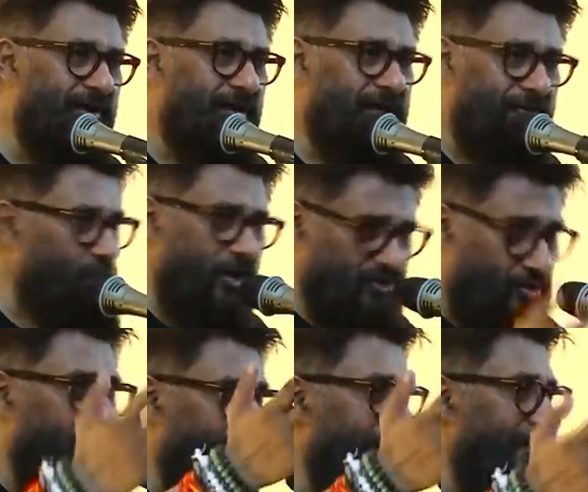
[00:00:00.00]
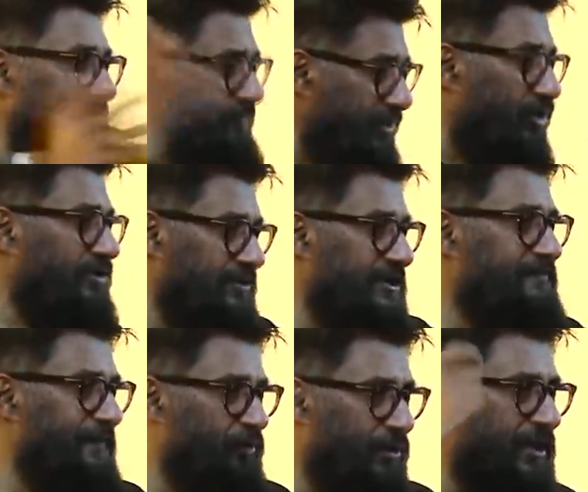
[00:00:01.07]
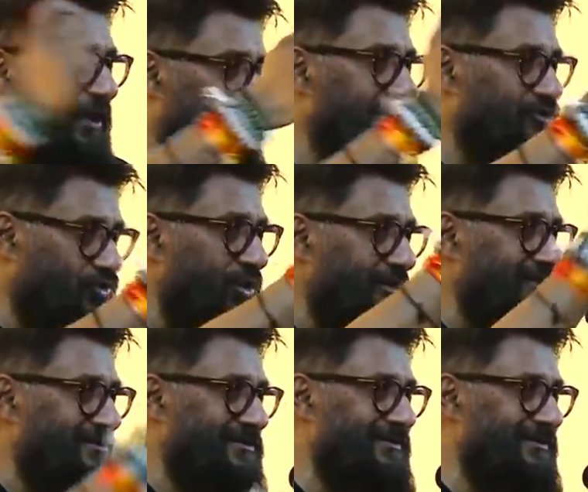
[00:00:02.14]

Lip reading: It was called heaven because these people came with swords.